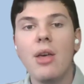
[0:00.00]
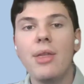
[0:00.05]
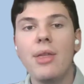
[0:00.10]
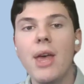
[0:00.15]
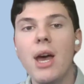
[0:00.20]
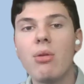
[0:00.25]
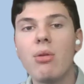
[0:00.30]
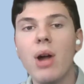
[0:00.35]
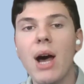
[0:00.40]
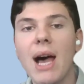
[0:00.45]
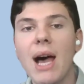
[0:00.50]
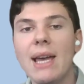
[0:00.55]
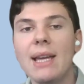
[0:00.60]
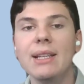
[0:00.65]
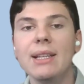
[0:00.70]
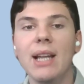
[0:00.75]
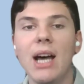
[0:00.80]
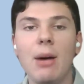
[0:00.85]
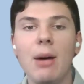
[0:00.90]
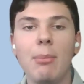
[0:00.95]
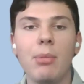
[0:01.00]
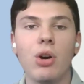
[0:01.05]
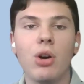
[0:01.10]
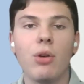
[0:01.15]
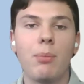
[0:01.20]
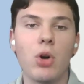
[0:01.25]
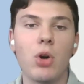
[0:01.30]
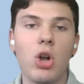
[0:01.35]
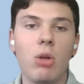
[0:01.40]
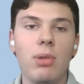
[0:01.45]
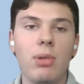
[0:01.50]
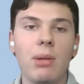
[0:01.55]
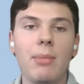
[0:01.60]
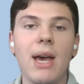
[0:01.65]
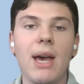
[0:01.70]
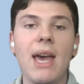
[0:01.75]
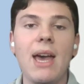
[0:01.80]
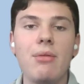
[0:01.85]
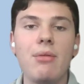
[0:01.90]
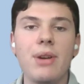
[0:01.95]
There are a number of
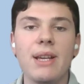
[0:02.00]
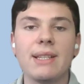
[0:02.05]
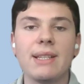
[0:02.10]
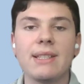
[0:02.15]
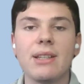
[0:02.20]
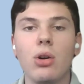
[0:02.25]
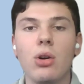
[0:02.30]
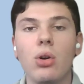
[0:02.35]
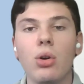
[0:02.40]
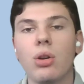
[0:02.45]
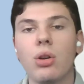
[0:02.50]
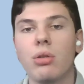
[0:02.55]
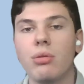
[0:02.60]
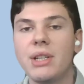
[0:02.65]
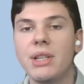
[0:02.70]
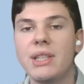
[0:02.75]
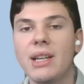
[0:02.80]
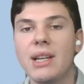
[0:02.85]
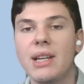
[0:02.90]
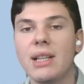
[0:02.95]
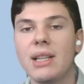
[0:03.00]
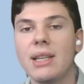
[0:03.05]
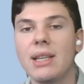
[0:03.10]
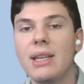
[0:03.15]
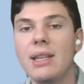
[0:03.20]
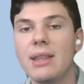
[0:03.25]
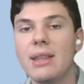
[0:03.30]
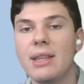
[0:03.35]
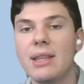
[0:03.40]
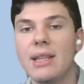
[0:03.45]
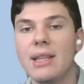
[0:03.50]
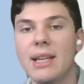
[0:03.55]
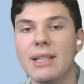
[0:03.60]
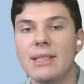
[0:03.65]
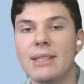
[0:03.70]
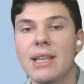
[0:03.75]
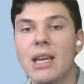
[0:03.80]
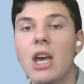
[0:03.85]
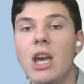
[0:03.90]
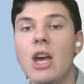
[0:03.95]
problem areas or critical
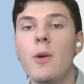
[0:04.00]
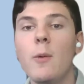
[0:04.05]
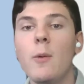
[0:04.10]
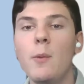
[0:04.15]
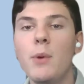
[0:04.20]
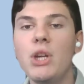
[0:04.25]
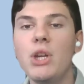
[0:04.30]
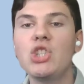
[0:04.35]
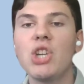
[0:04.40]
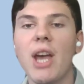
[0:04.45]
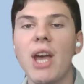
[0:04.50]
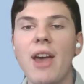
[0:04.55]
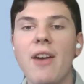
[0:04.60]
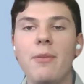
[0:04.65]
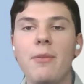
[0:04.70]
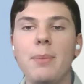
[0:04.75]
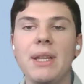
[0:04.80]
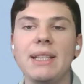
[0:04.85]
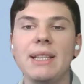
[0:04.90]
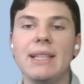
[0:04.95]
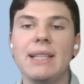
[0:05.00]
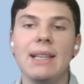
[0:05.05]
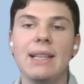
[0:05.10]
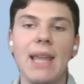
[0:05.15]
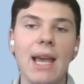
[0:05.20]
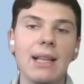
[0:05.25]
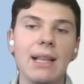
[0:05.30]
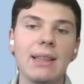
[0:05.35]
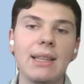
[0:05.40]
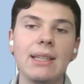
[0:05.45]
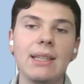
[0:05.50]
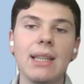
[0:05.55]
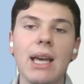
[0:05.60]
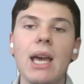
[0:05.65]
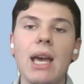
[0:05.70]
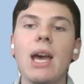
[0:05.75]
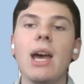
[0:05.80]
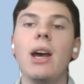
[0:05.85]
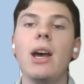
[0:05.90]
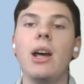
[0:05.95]
incidents which have been detected
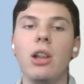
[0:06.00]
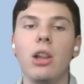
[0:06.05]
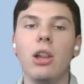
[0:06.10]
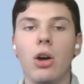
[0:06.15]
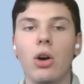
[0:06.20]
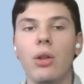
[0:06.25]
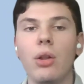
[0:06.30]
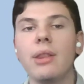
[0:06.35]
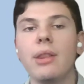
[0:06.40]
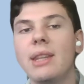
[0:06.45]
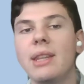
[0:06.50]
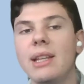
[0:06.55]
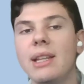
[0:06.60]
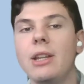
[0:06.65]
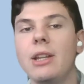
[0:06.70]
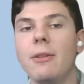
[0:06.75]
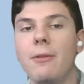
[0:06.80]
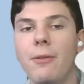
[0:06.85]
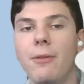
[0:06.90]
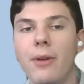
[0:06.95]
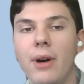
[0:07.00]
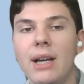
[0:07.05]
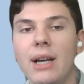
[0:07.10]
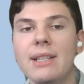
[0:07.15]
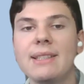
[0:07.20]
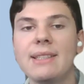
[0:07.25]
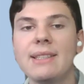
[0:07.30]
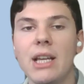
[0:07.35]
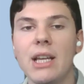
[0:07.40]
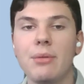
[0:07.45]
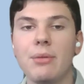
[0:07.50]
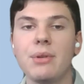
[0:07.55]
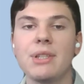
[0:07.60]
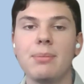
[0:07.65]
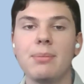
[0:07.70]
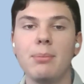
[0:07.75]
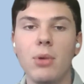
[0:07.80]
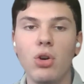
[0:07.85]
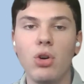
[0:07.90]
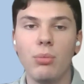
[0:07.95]
along the defined
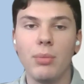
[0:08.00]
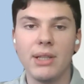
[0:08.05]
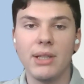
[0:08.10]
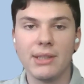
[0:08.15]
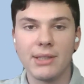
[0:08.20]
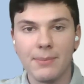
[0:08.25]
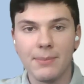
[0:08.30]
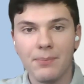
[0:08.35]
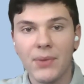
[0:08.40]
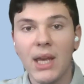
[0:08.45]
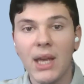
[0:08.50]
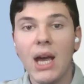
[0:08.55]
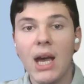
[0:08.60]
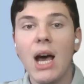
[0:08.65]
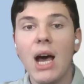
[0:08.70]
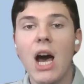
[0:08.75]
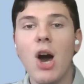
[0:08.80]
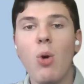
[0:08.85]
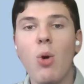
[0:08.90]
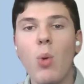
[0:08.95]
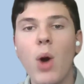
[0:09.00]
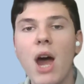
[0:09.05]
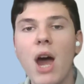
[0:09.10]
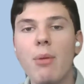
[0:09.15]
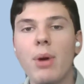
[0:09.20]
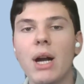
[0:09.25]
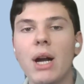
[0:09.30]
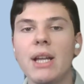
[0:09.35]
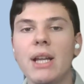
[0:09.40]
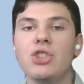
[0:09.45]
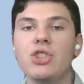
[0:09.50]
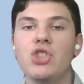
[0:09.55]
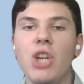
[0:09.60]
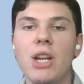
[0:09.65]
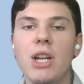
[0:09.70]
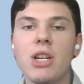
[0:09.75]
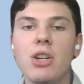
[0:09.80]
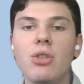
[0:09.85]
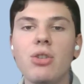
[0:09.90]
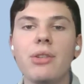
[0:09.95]
service moments. However, in
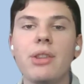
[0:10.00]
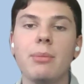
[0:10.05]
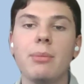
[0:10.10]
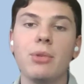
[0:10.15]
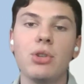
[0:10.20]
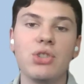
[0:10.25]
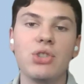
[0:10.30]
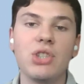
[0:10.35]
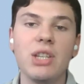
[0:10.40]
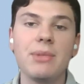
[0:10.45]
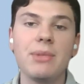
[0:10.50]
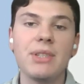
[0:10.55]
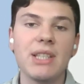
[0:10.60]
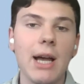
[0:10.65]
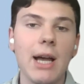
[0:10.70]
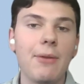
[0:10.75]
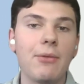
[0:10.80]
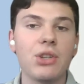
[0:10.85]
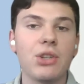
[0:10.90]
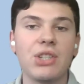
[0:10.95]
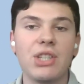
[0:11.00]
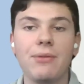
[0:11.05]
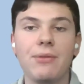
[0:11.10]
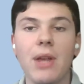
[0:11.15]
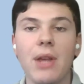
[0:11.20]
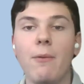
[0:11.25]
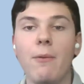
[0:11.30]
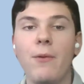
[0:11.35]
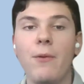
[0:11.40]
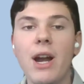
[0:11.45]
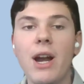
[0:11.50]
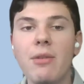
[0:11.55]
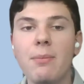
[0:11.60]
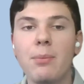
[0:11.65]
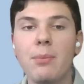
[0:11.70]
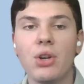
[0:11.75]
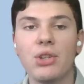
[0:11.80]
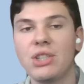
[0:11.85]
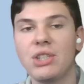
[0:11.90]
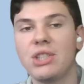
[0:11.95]
general, the museum staff received a very
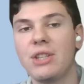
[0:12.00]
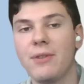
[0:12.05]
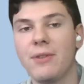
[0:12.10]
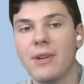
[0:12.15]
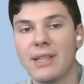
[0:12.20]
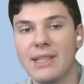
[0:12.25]
positive